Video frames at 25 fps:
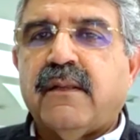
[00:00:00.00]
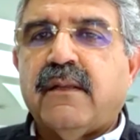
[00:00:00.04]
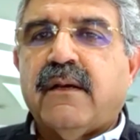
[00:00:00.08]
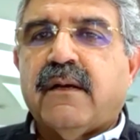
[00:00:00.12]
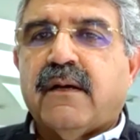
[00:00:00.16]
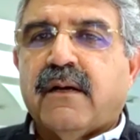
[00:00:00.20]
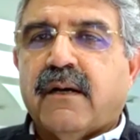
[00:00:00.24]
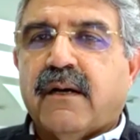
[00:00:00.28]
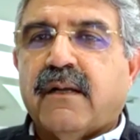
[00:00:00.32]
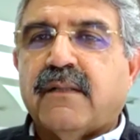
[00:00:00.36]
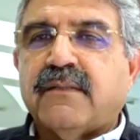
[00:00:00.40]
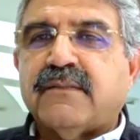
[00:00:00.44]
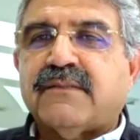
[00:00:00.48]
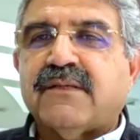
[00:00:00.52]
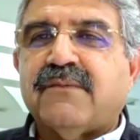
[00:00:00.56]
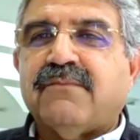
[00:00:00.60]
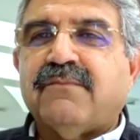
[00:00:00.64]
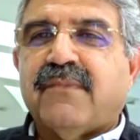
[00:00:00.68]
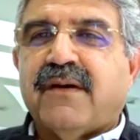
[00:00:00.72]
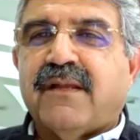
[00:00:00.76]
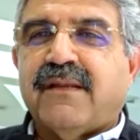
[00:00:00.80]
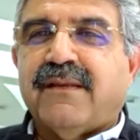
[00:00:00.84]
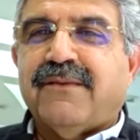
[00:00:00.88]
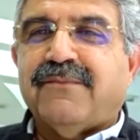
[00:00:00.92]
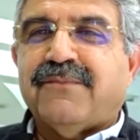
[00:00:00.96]
earn some
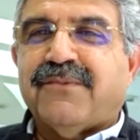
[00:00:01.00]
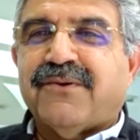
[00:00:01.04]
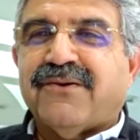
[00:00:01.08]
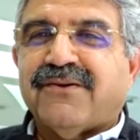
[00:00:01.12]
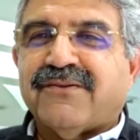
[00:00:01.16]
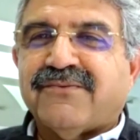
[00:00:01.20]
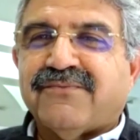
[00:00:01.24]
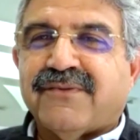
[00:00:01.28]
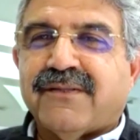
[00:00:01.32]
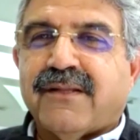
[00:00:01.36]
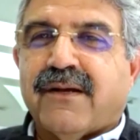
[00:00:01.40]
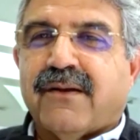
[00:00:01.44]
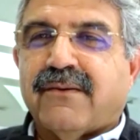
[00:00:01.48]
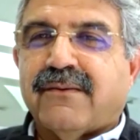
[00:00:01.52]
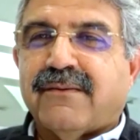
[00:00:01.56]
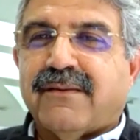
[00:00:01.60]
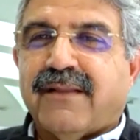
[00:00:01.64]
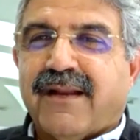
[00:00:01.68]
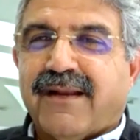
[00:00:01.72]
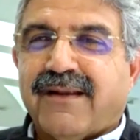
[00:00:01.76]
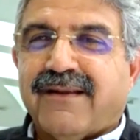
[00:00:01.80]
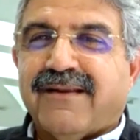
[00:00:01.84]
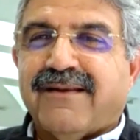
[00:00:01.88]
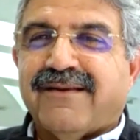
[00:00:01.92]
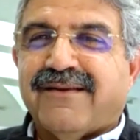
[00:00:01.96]
money, because without
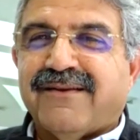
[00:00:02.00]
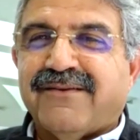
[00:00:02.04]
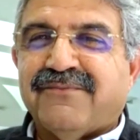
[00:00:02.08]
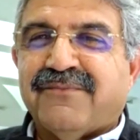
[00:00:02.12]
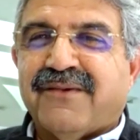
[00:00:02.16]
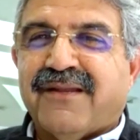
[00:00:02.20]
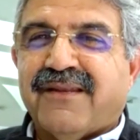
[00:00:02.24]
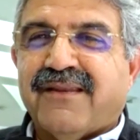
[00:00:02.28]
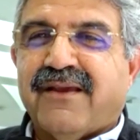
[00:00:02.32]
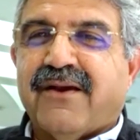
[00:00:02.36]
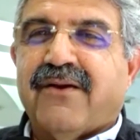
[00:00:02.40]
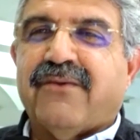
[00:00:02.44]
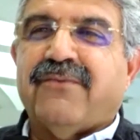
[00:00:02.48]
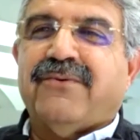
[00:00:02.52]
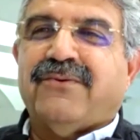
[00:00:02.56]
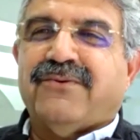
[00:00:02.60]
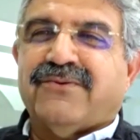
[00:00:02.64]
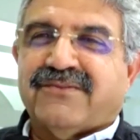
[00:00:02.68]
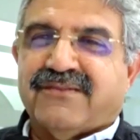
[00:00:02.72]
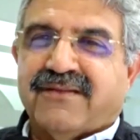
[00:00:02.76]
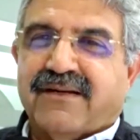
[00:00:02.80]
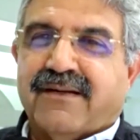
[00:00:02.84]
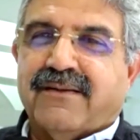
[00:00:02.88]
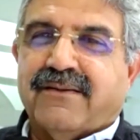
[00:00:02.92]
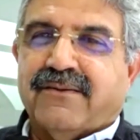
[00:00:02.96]
that little money, how will
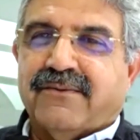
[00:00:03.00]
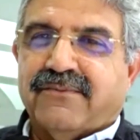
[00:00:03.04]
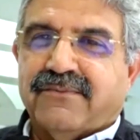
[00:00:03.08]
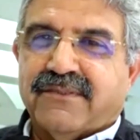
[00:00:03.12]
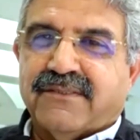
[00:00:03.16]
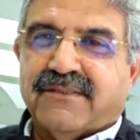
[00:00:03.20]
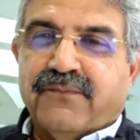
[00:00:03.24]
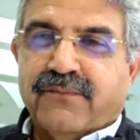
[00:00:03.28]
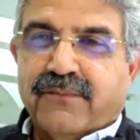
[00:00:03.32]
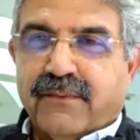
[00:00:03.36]
you start your business?